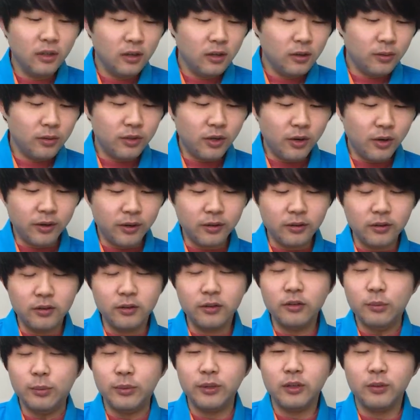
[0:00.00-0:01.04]
We're talking a
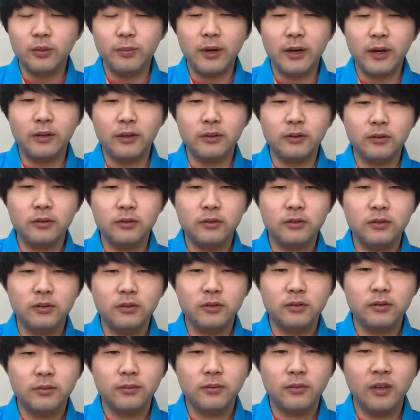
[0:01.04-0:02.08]
little bit about
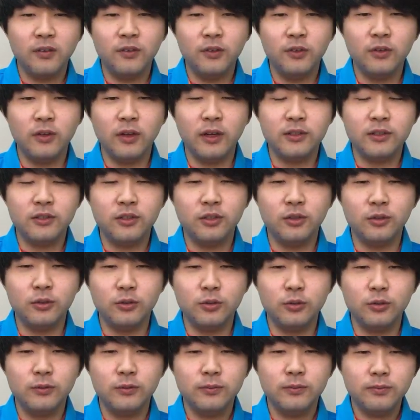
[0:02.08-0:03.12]
if you'd like
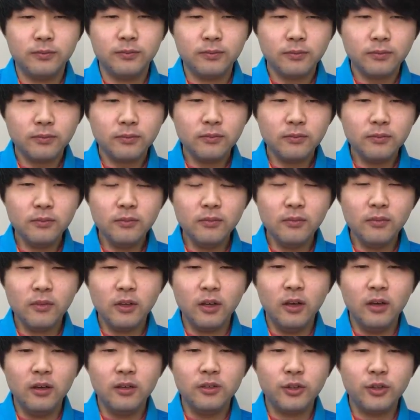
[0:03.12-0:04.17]
to
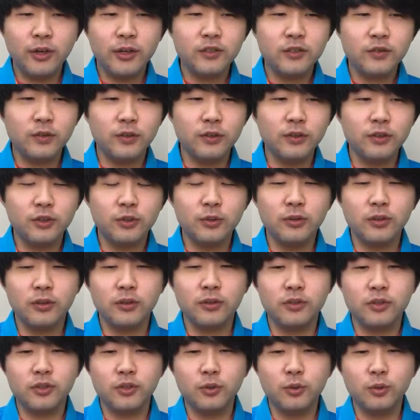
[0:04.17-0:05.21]
transfer to another
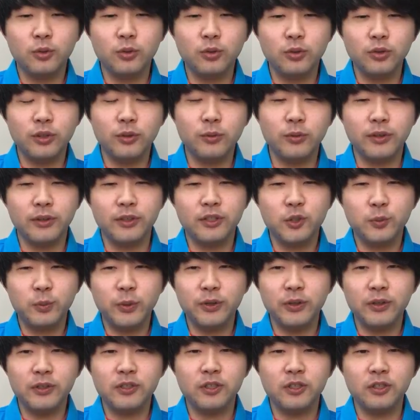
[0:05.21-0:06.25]
school, you want to
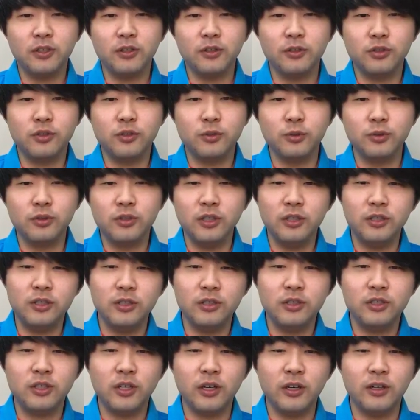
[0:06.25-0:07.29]
experience another school's teaching
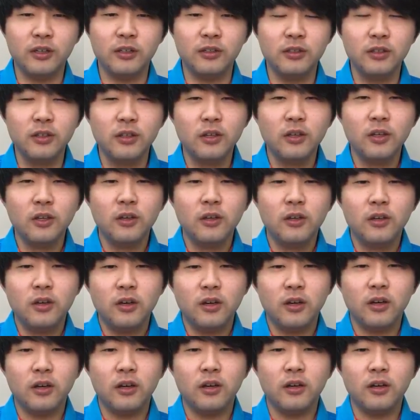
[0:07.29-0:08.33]
style.
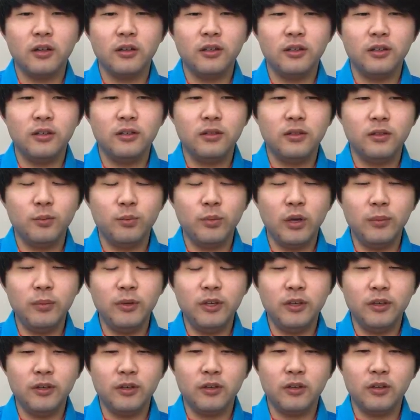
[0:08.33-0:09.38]
Maybe
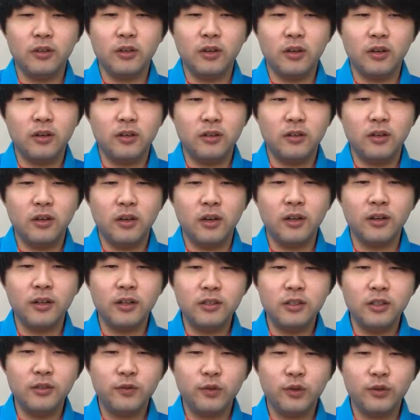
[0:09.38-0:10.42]
you're on the
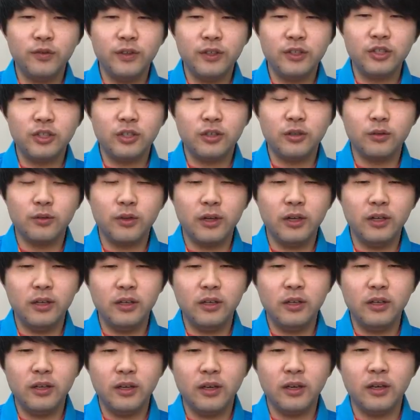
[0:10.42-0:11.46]
D4 visa
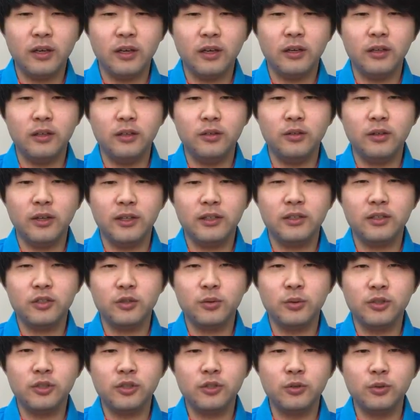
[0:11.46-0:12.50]
already and you'd like to
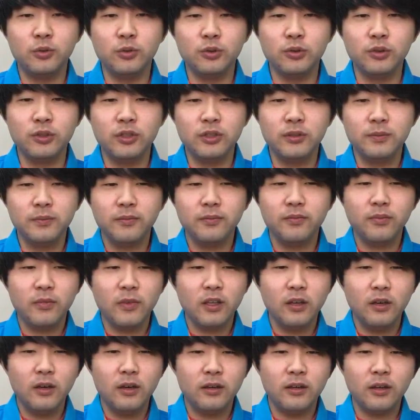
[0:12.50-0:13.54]
switch schools,
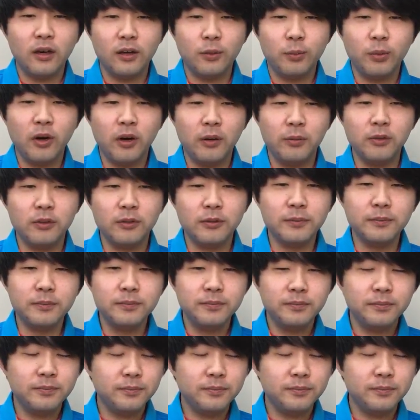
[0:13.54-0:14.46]
not a problem.